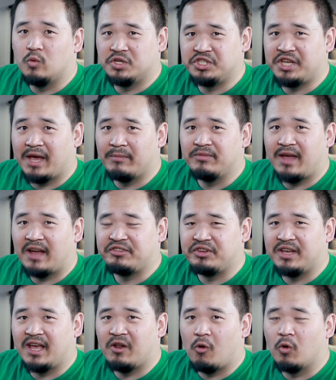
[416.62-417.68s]
which game to actually
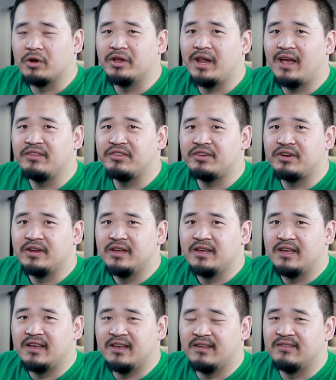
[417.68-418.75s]
get an organizer
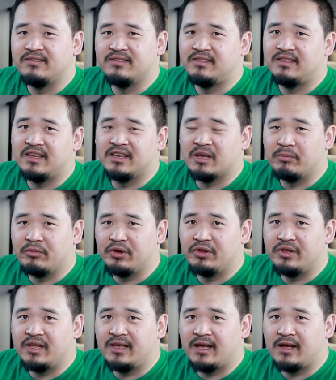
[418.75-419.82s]
is the
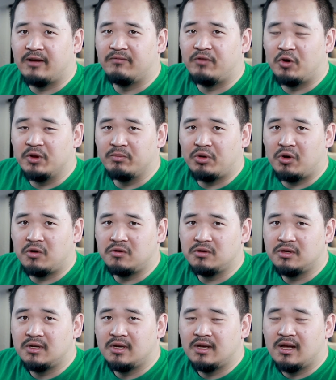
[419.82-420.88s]
community voting poll.
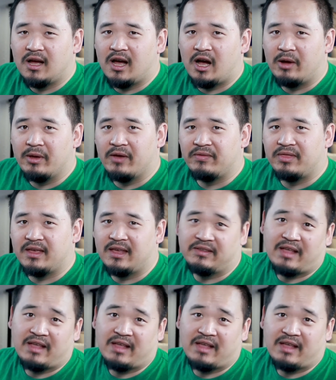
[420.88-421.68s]
If it's